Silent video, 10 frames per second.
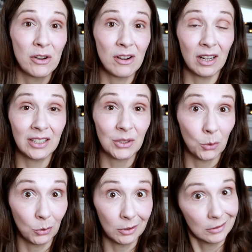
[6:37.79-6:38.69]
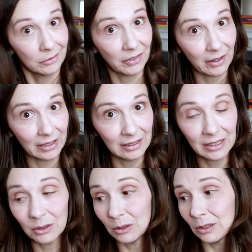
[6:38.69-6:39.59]
nuts or very
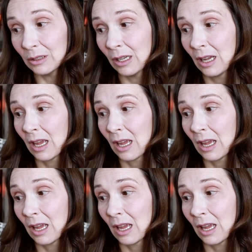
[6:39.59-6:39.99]
little,